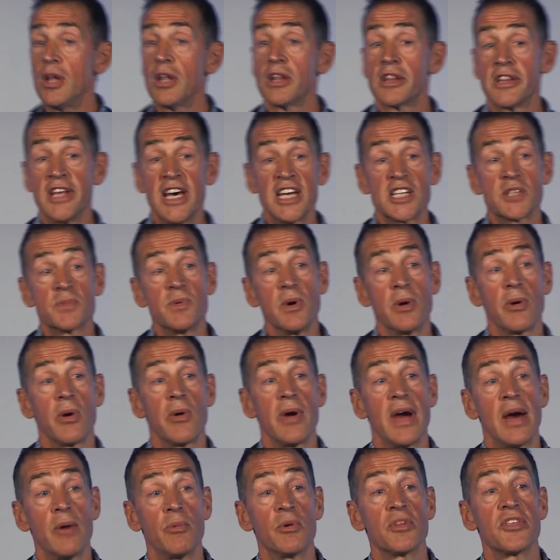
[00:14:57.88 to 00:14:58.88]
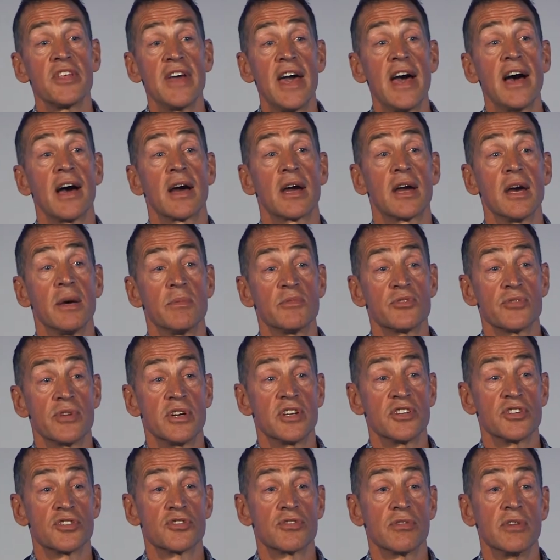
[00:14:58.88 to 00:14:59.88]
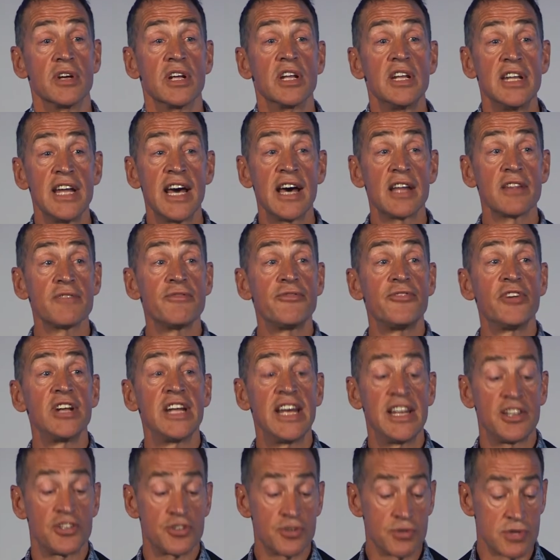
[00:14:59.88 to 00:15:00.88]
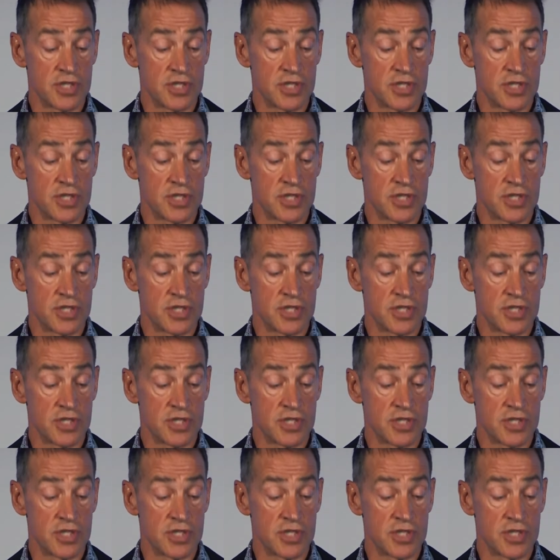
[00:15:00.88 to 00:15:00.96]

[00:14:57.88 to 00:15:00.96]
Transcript: That's where we're at with the outcomes registry. Now the financial